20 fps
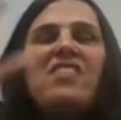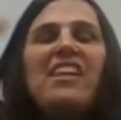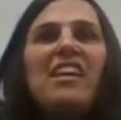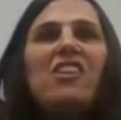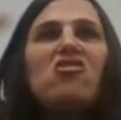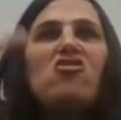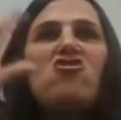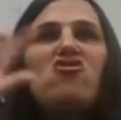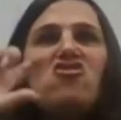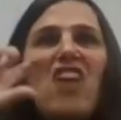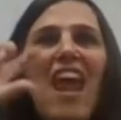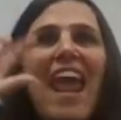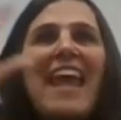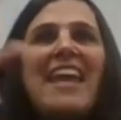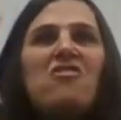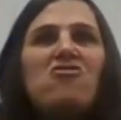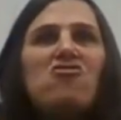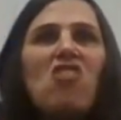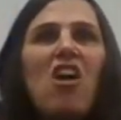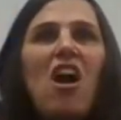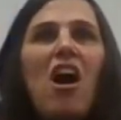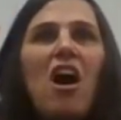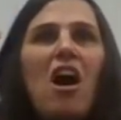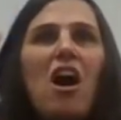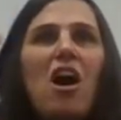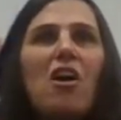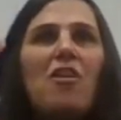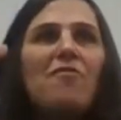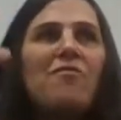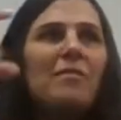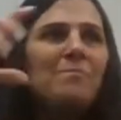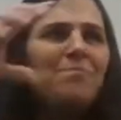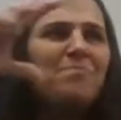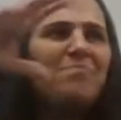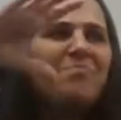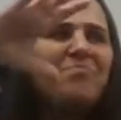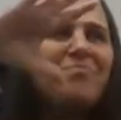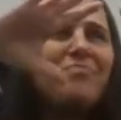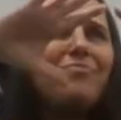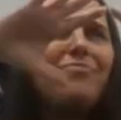There is an exchange
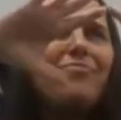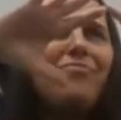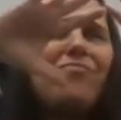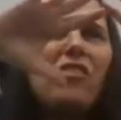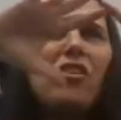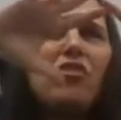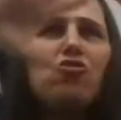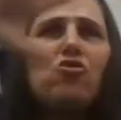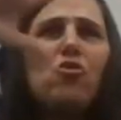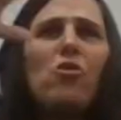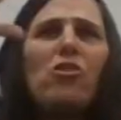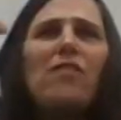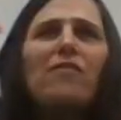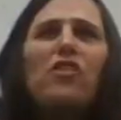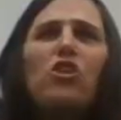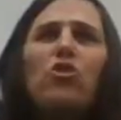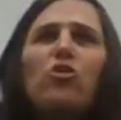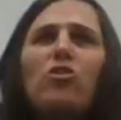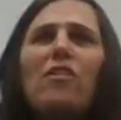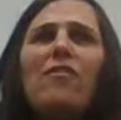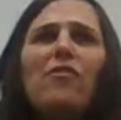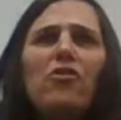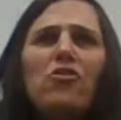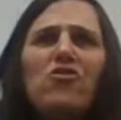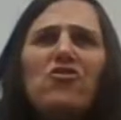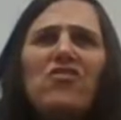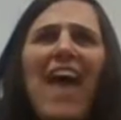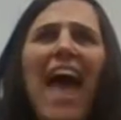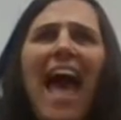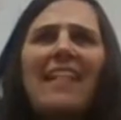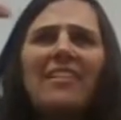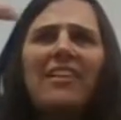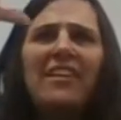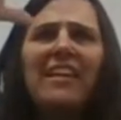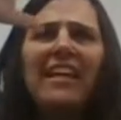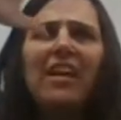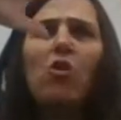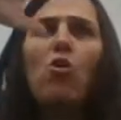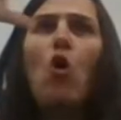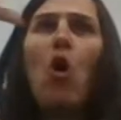of sort of
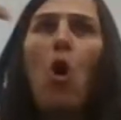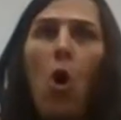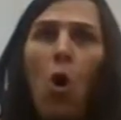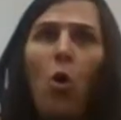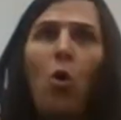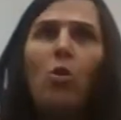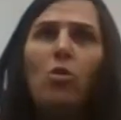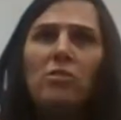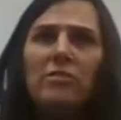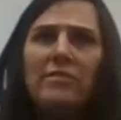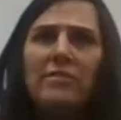universality or